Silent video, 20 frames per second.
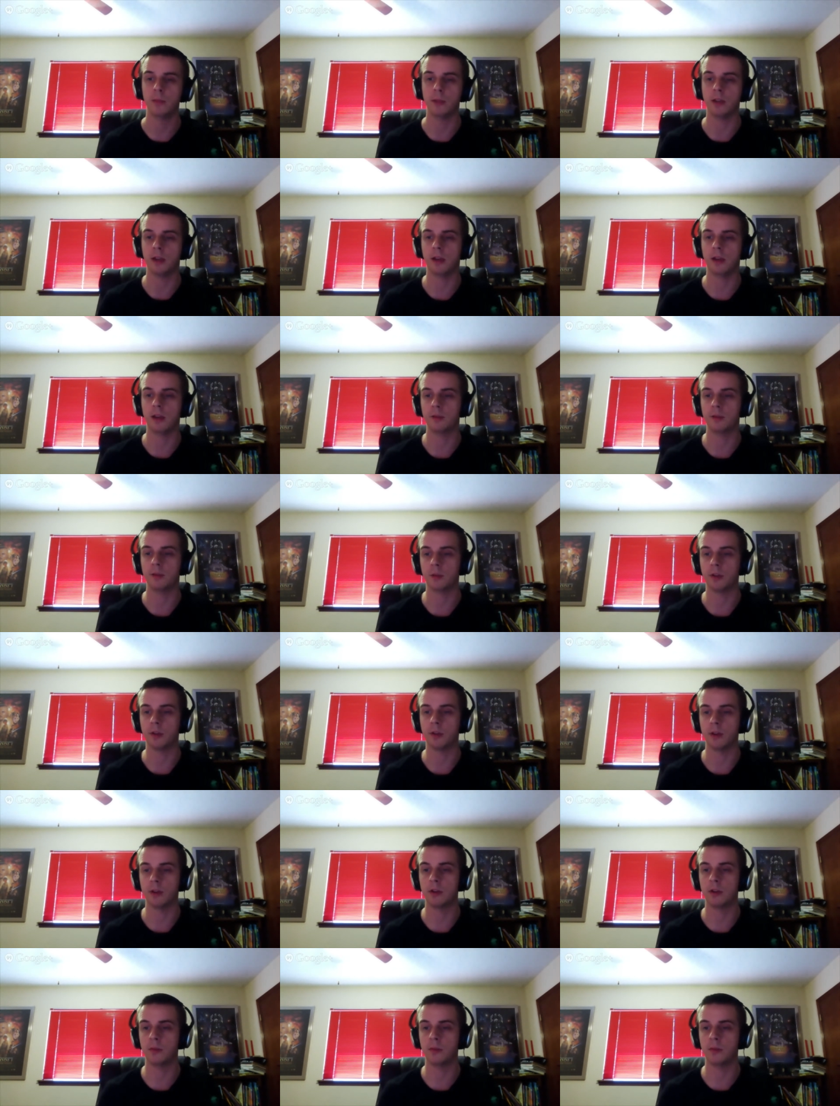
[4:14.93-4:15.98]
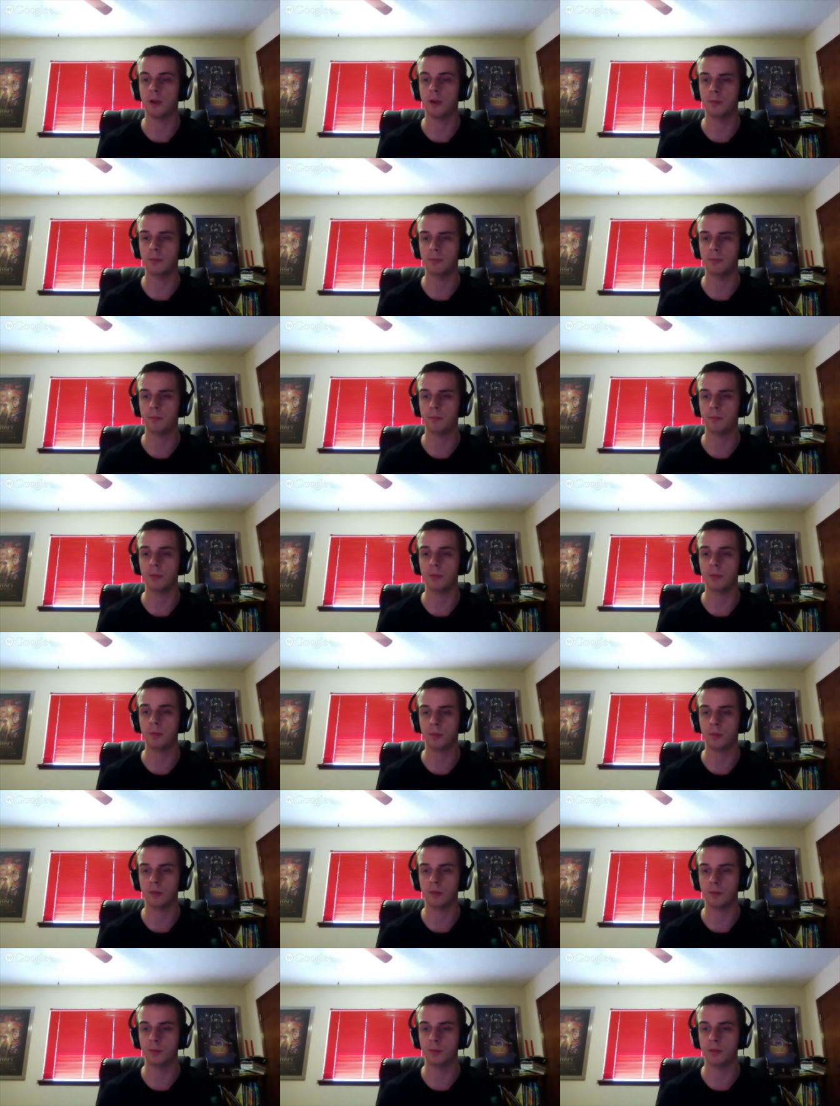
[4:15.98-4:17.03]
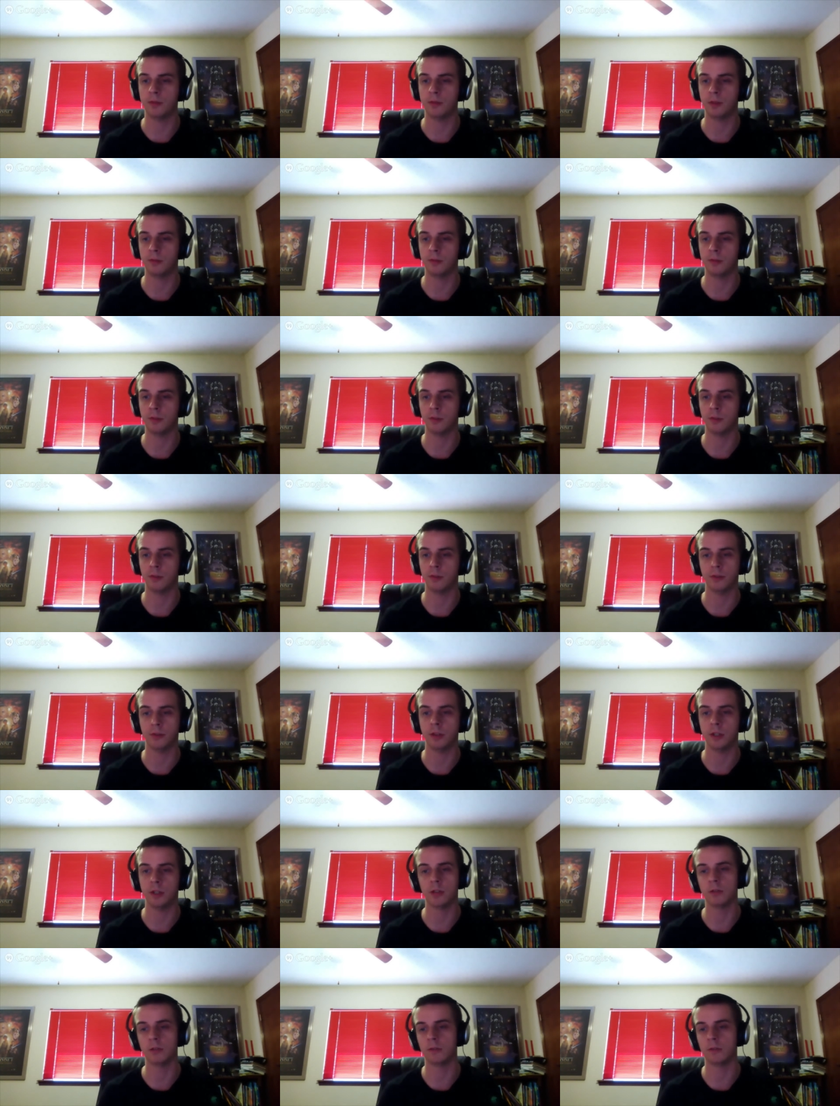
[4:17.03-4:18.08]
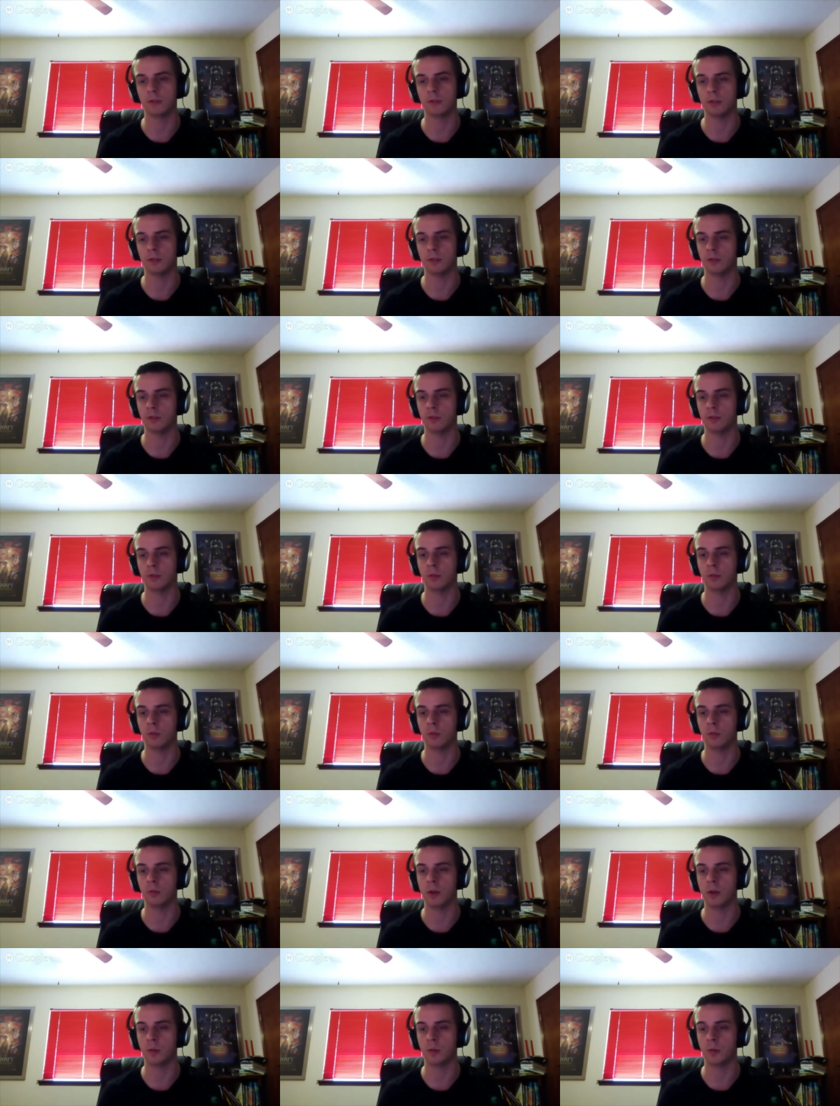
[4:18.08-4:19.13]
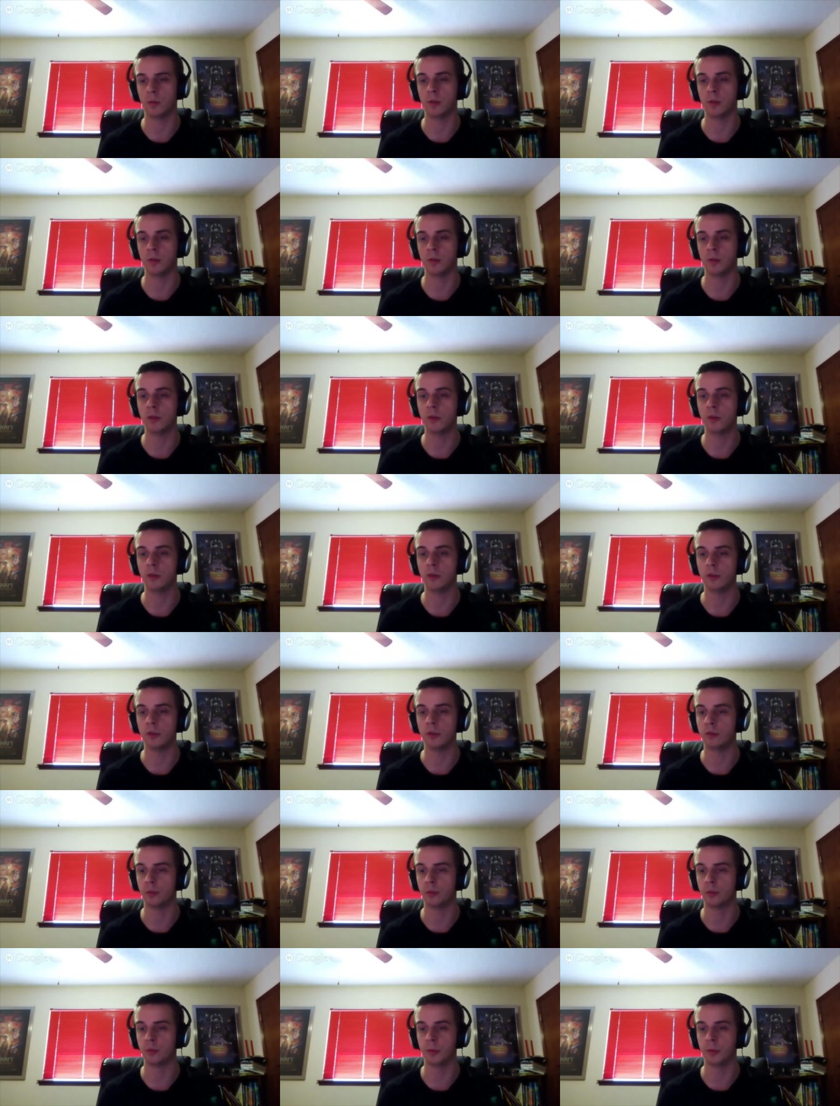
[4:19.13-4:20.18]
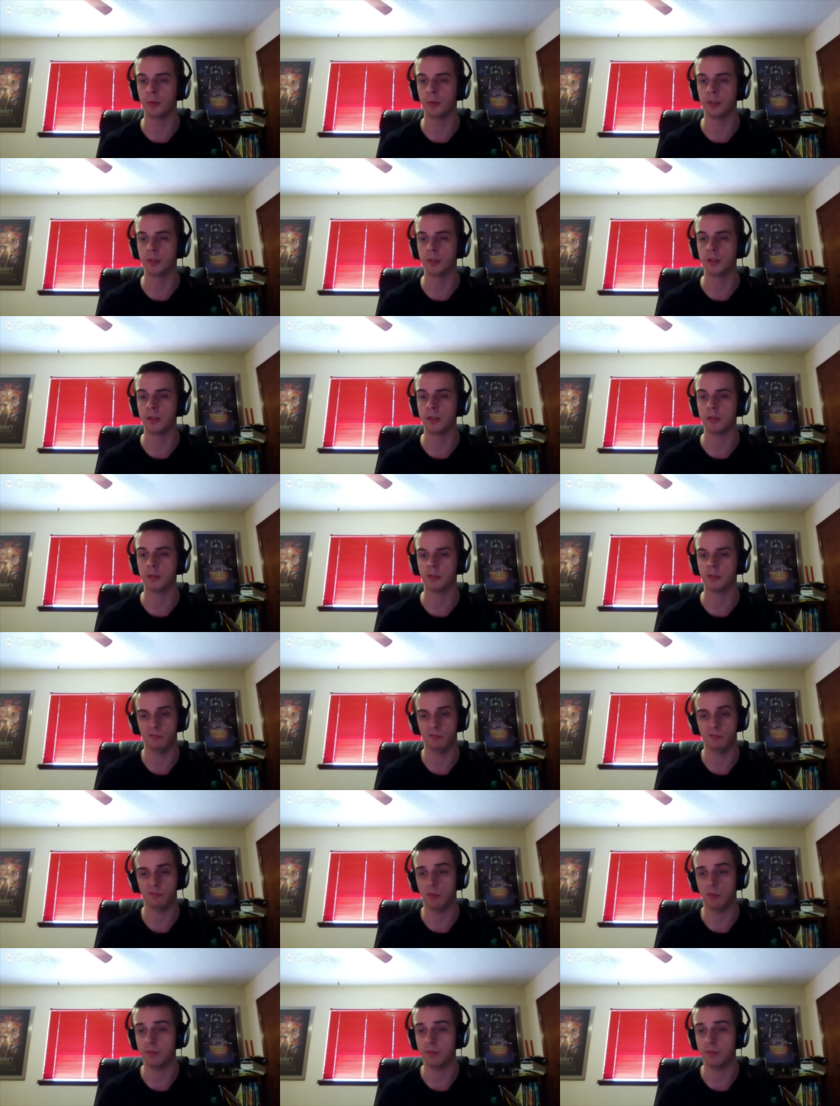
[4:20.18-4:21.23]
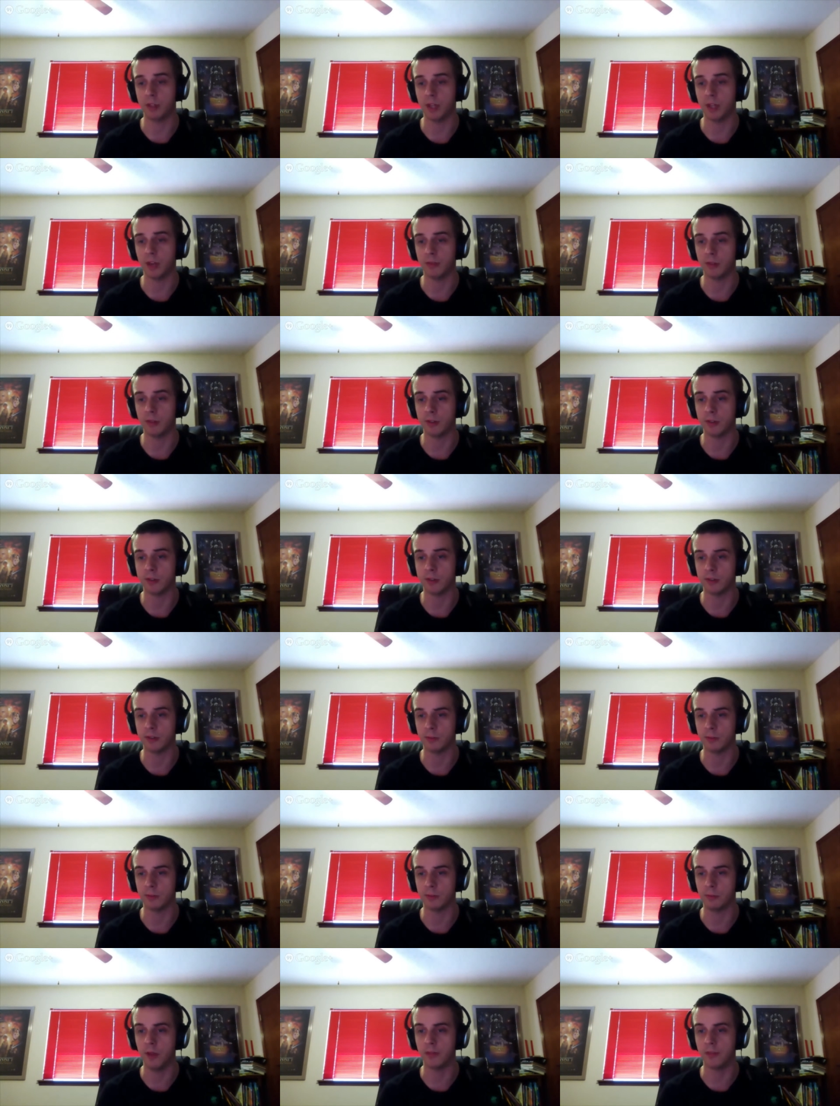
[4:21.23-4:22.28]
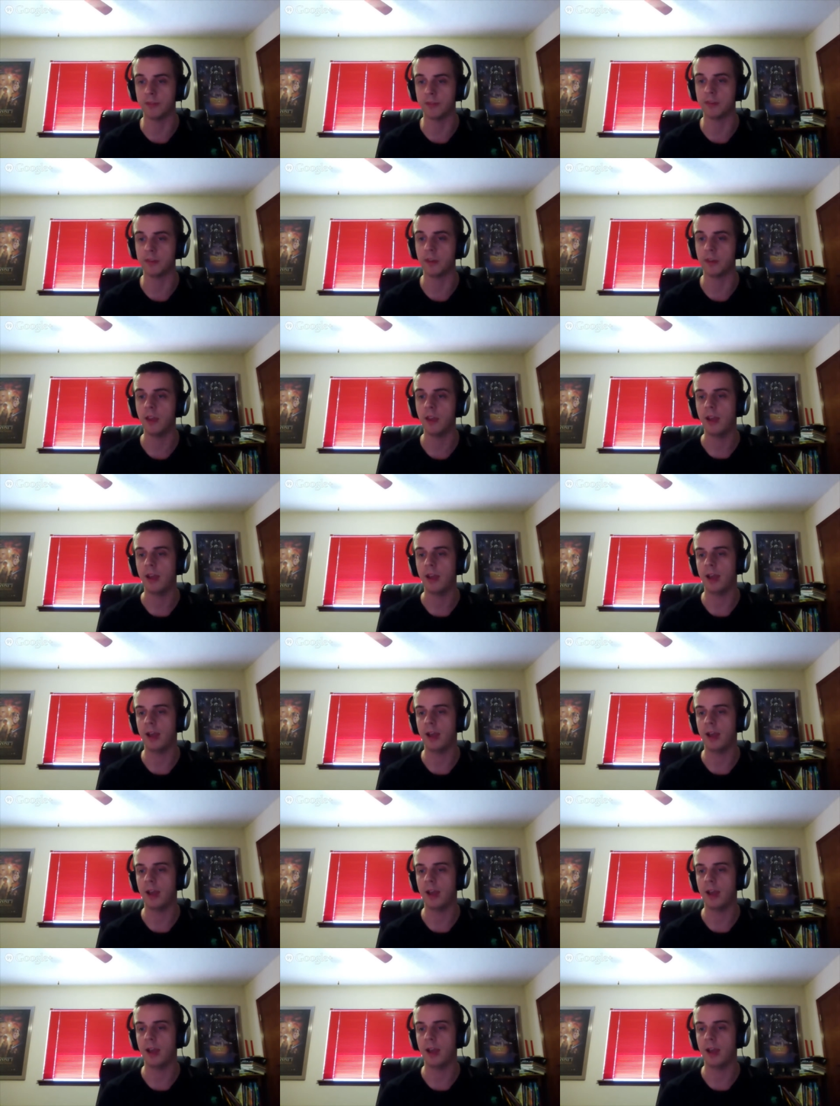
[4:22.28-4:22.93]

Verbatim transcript: because we're talking about moving to a semantic versioning solution where we do a new Drupal release roughly every six months.